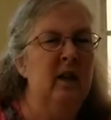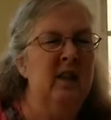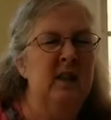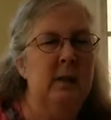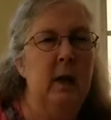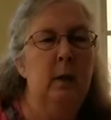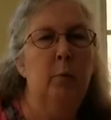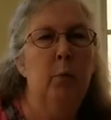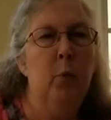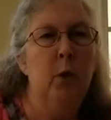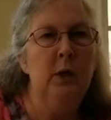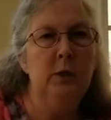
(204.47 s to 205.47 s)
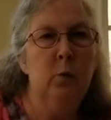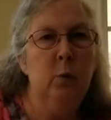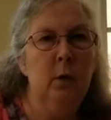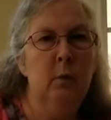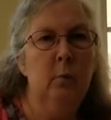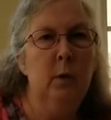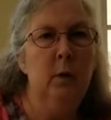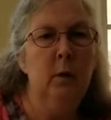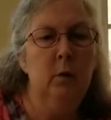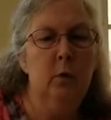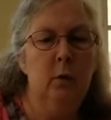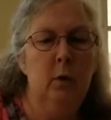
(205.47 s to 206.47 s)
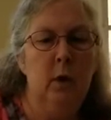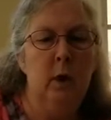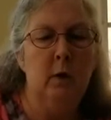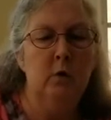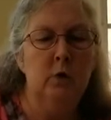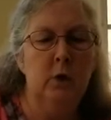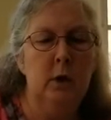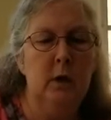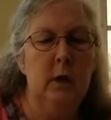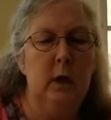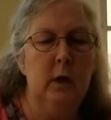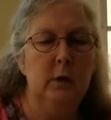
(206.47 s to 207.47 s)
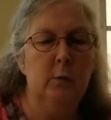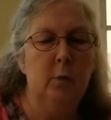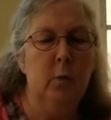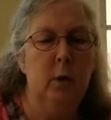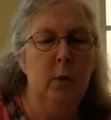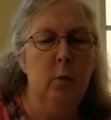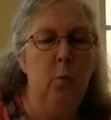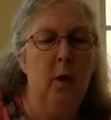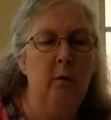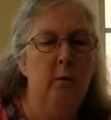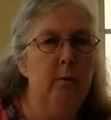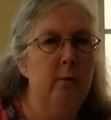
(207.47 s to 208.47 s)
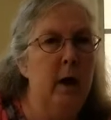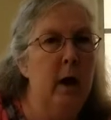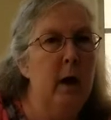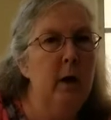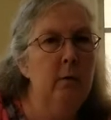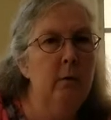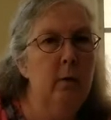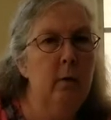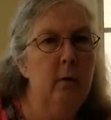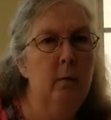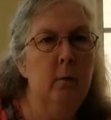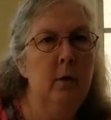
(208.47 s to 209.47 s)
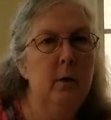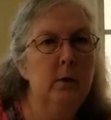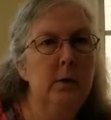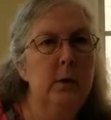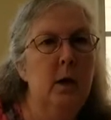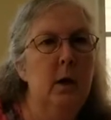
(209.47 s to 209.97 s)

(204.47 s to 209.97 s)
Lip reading: say, 0.1 mil. You can actually get 0.15 mils.